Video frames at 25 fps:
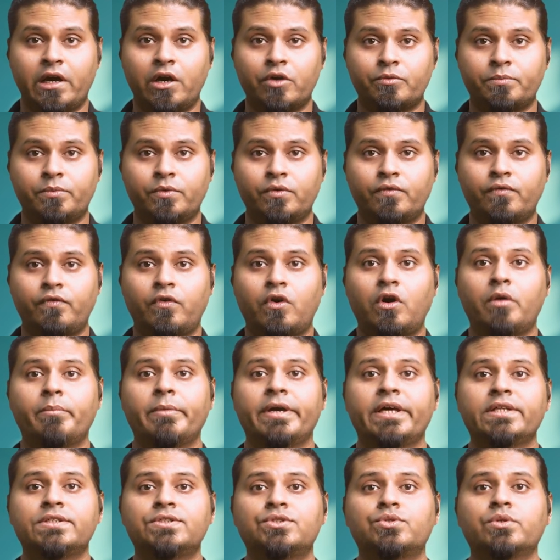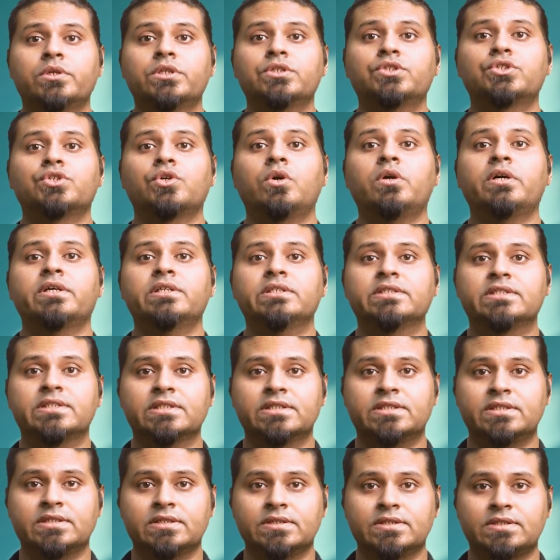output formats to ensure
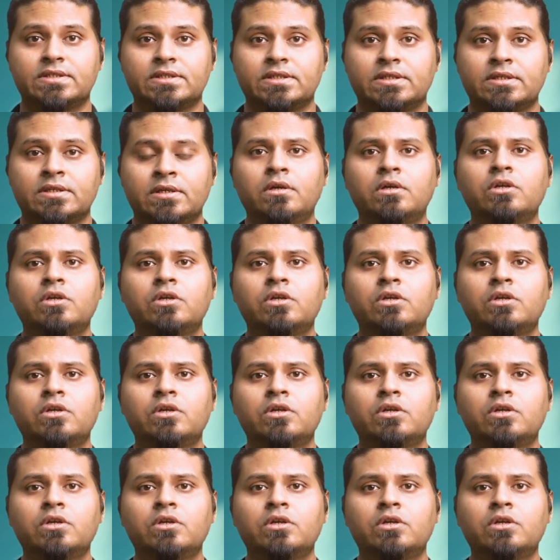consistency.